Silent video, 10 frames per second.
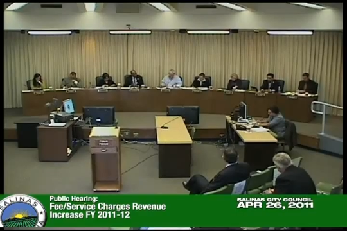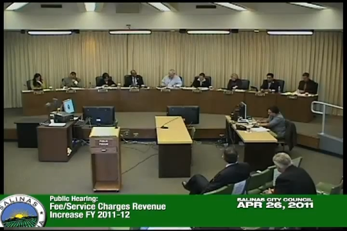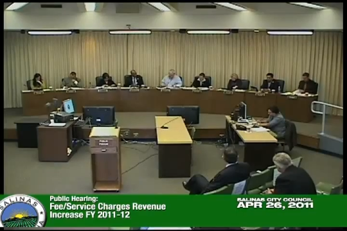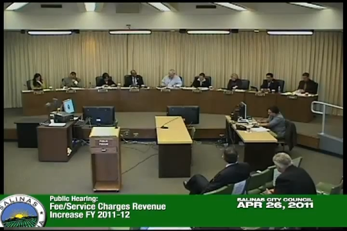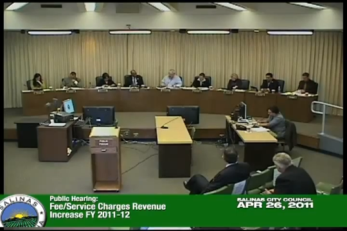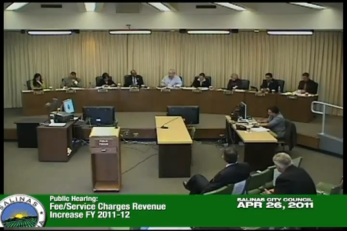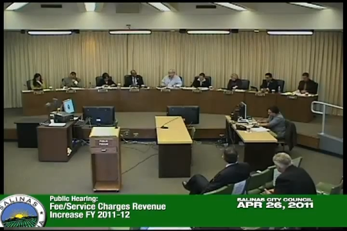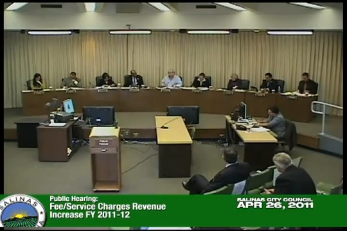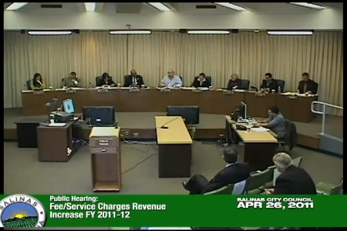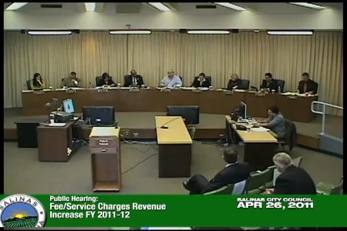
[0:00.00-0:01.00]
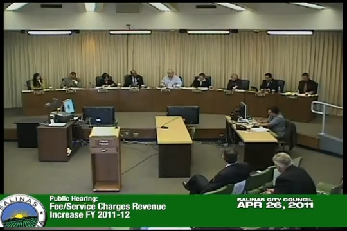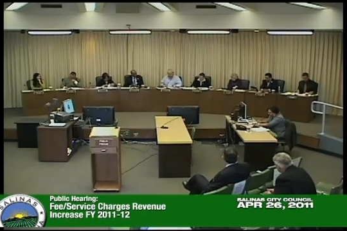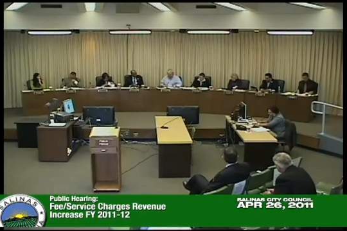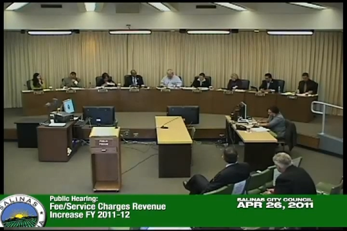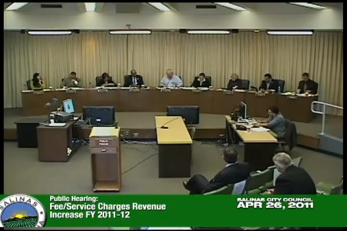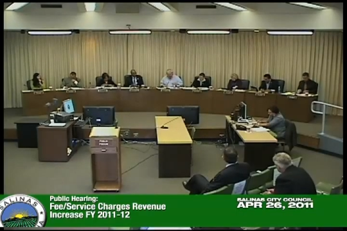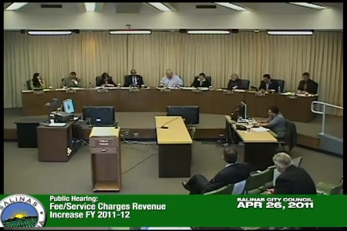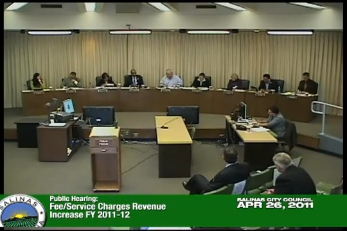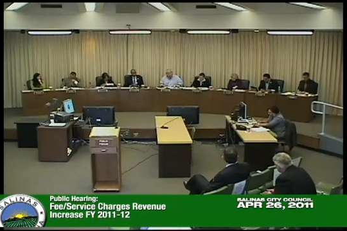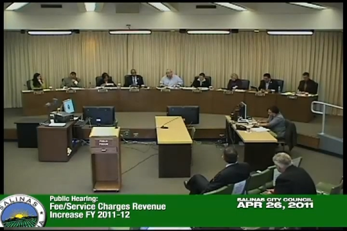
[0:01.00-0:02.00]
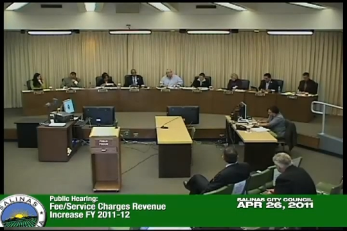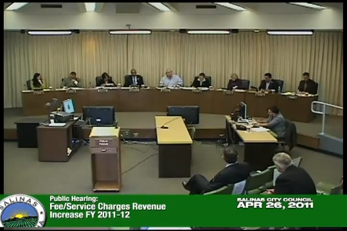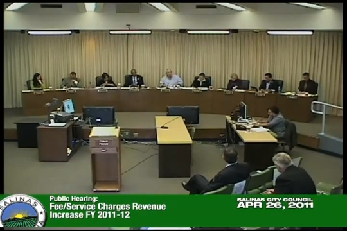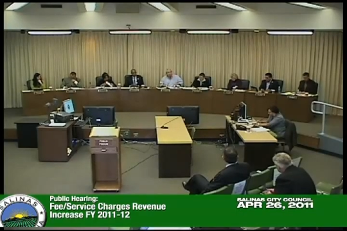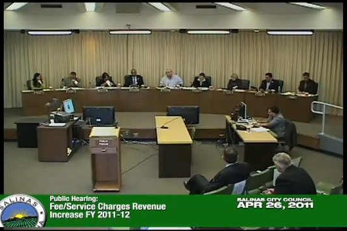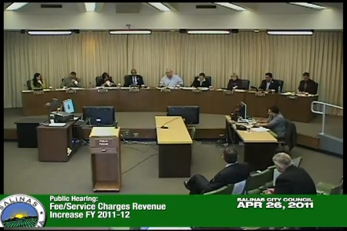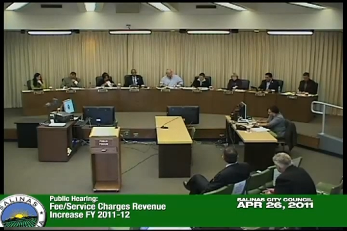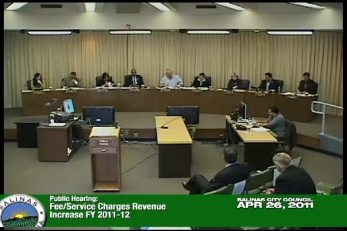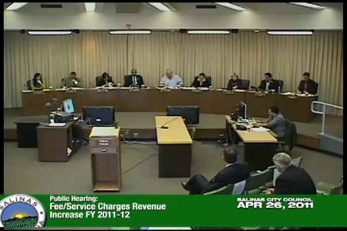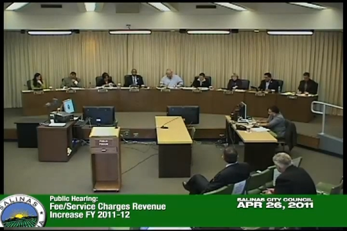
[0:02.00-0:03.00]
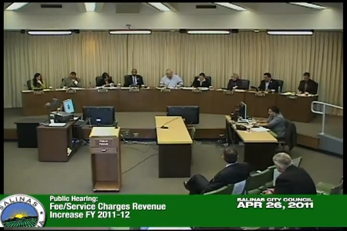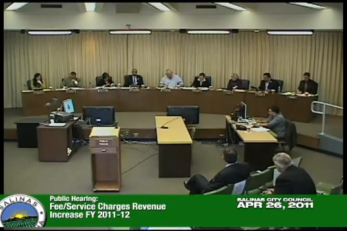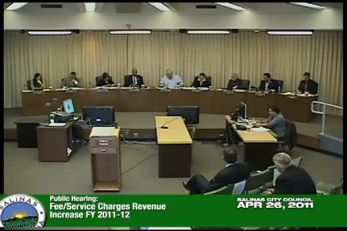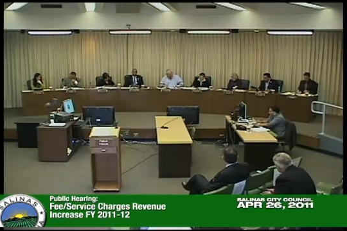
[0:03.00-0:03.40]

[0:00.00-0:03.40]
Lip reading: Nobody's mouth can be seen.